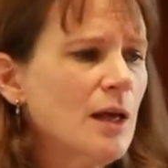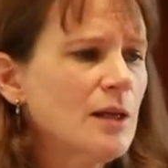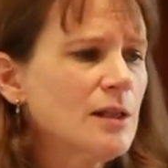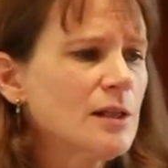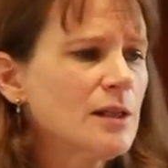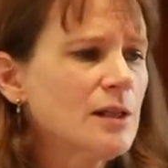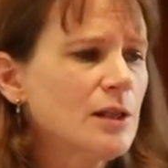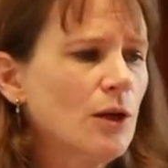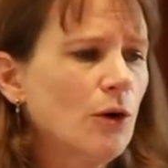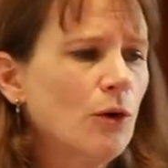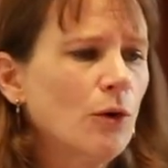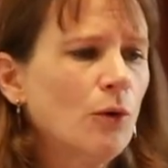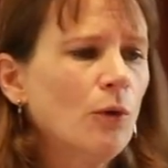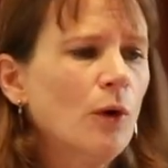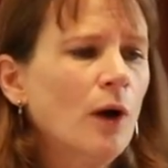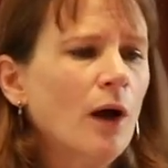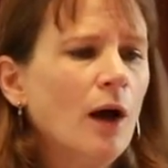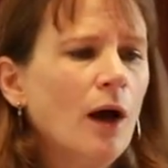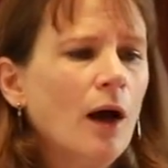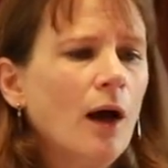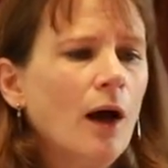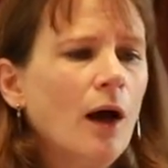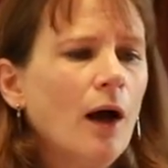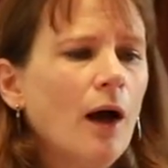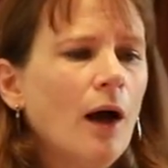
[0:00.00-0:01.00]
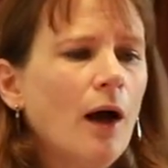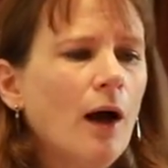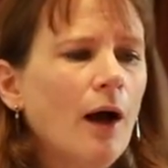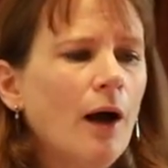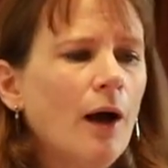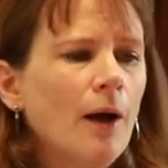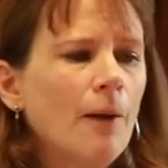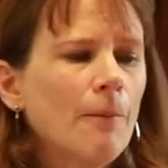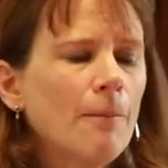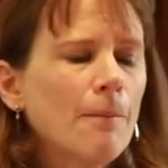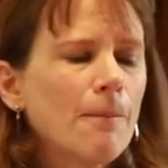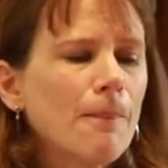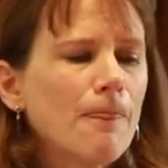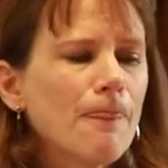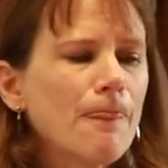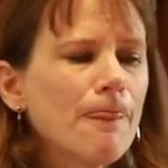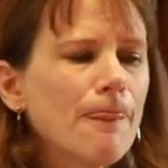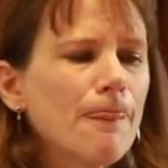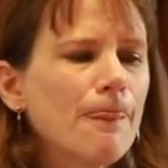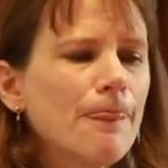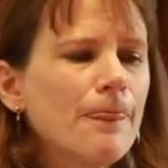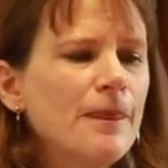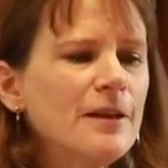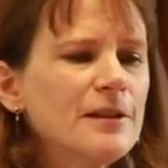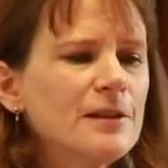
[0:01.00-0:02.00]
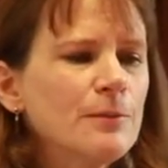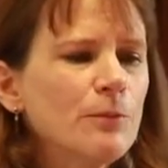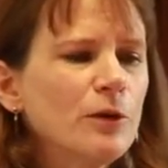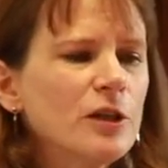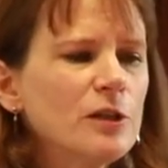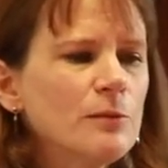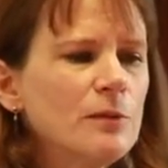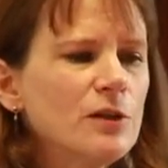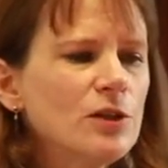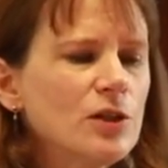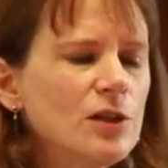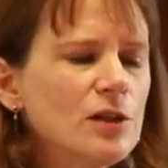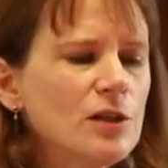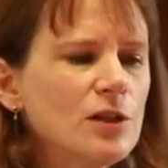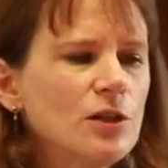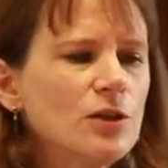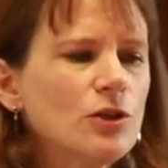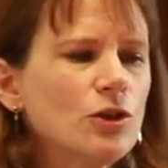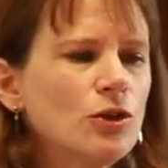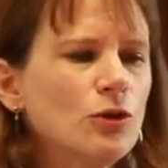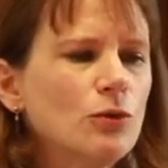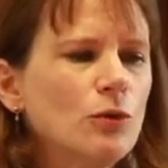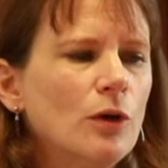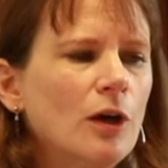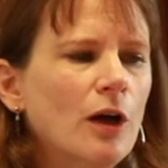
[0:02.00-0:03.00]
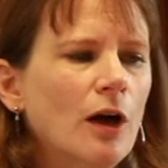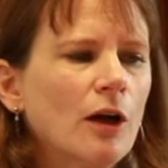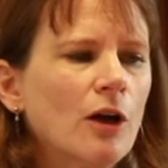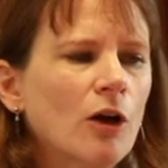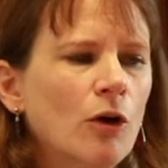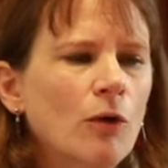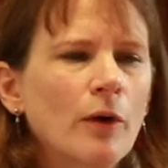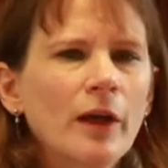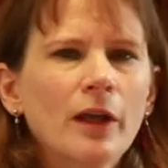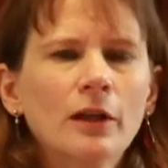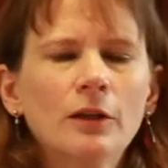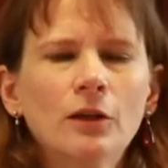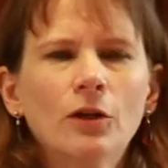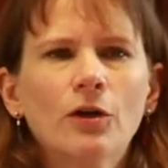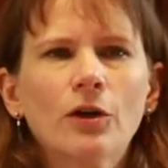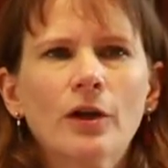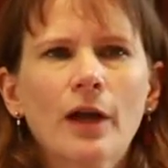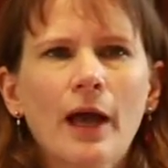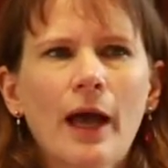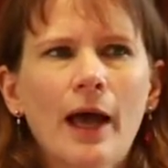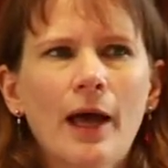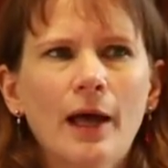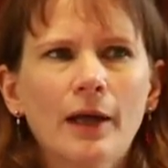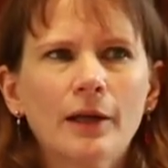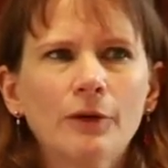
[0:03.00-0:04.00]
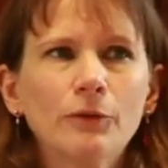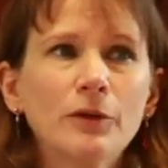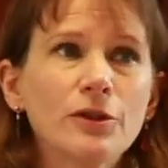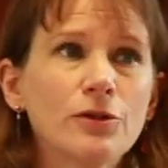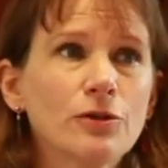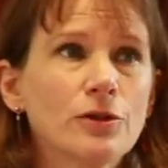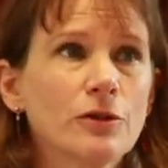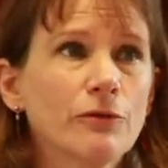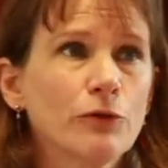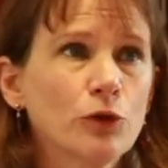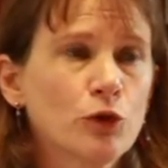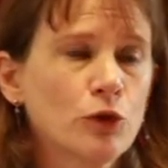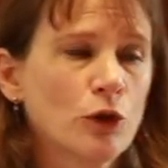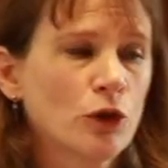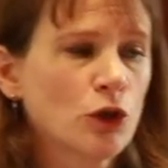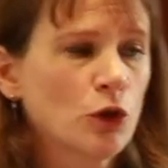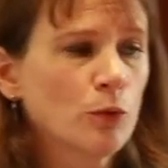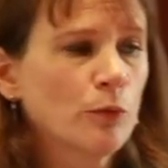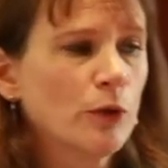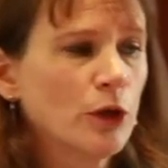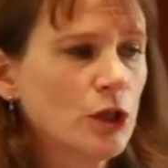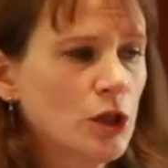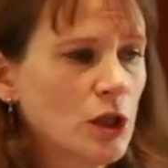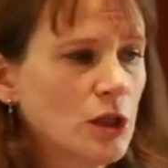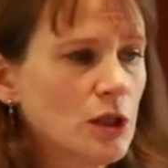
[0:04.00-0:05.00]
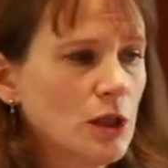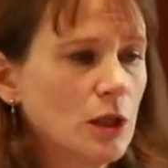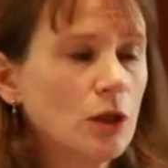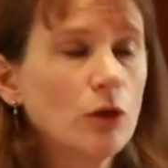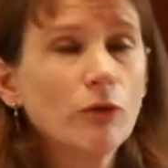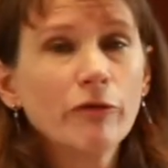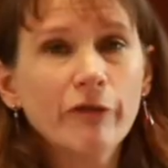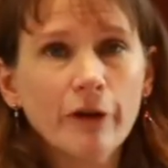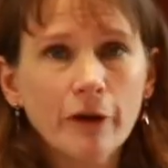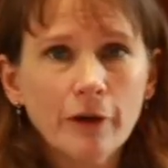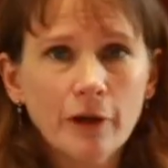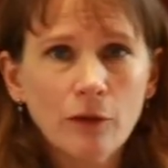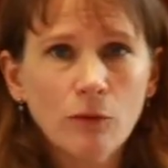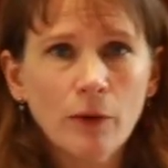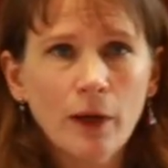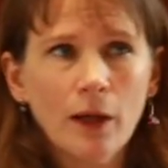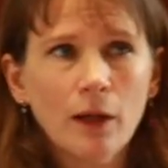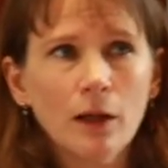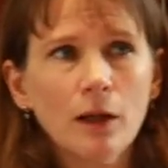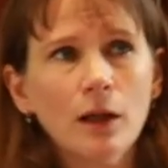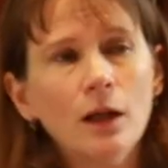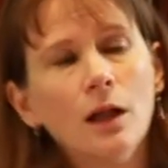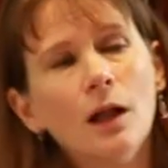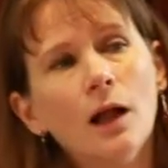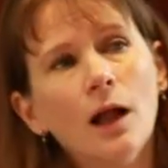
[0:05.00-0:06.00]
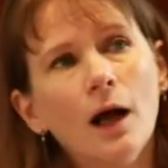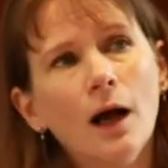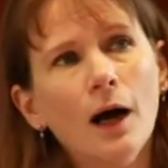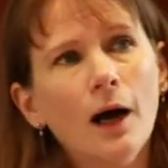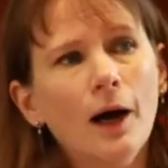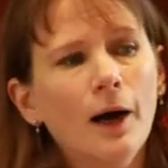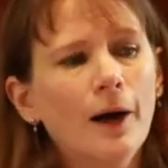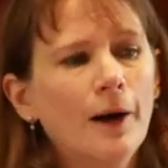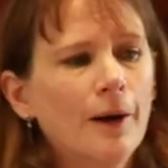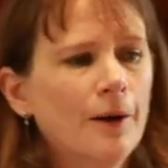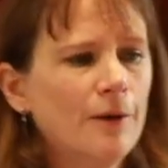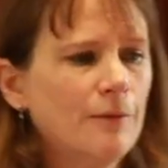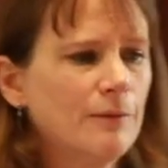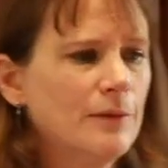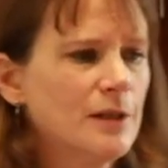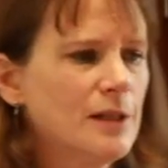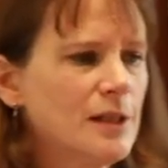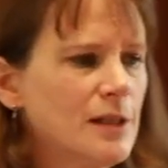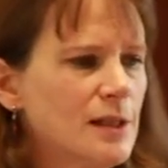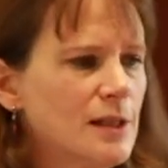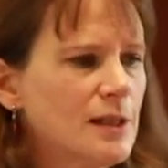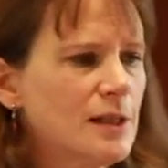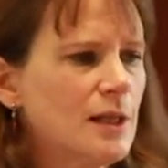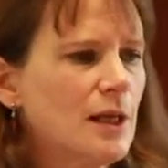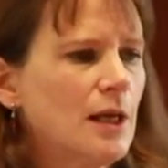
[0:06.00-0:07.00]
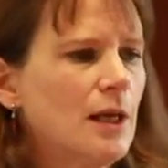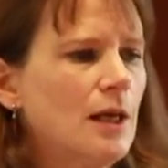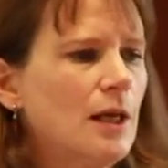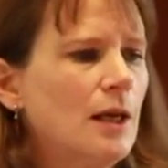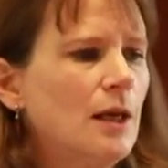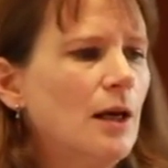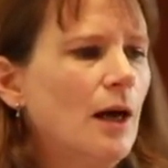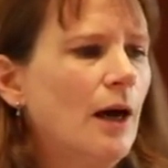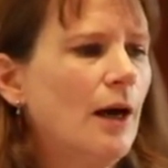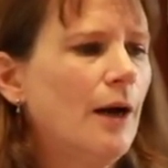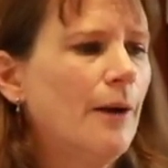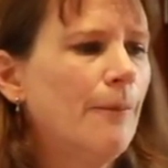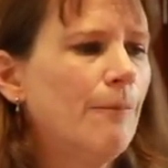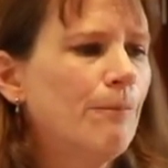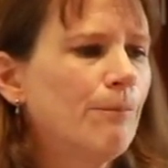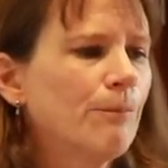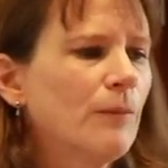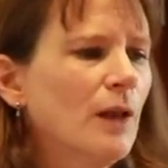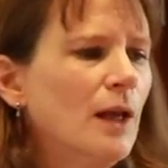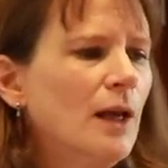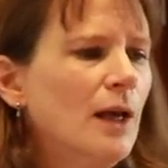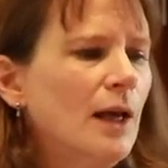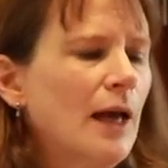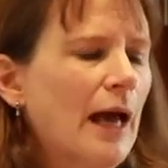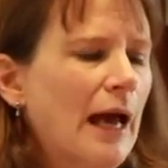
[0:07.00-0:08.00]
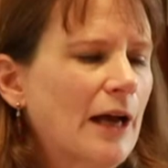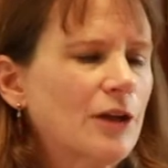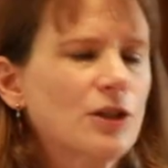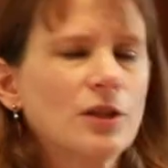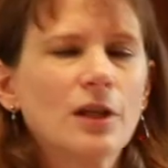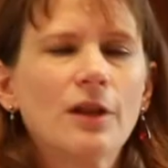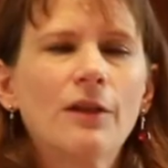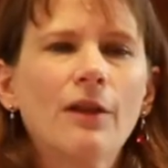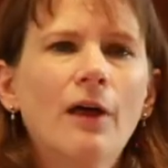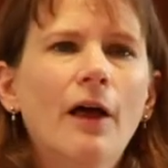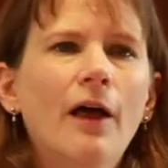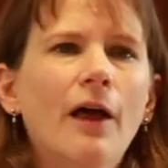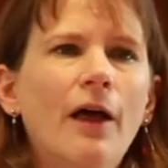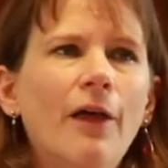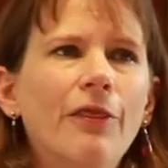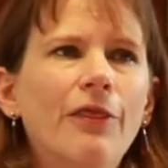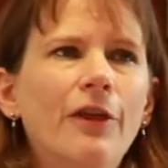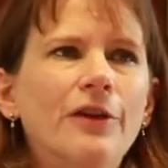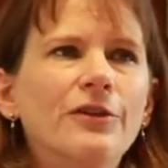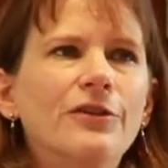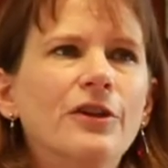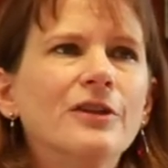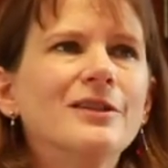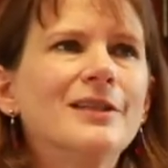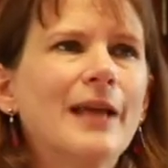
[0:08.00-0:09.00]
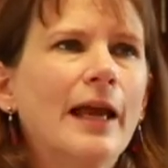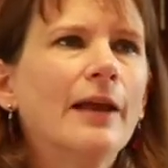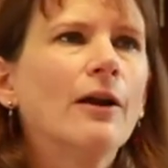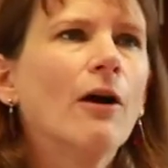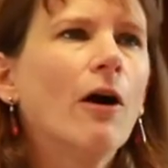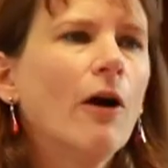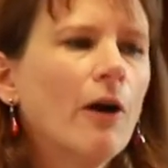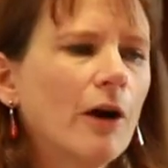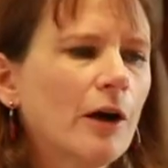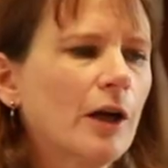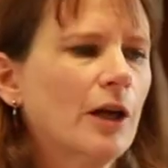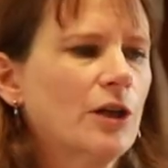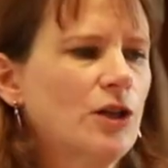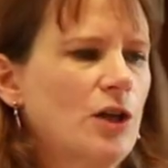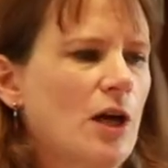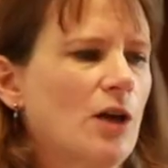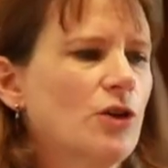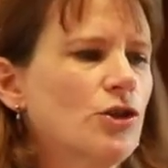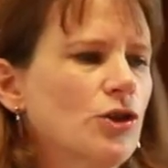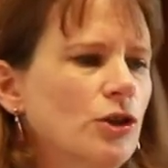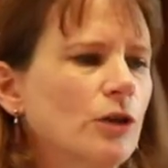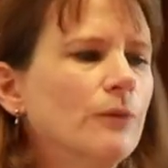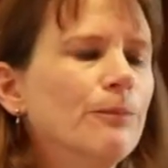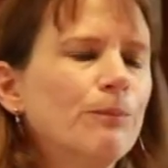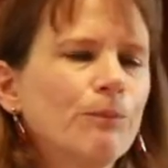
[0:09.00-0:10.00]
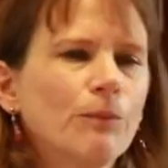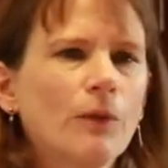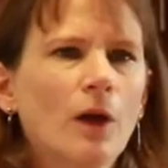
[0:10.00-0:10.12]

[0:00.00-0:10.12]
So. Um, this brings me just to a, a, quick look at a research infrastructure project I know very well. Um, this is the um, actually the, the, the data architecture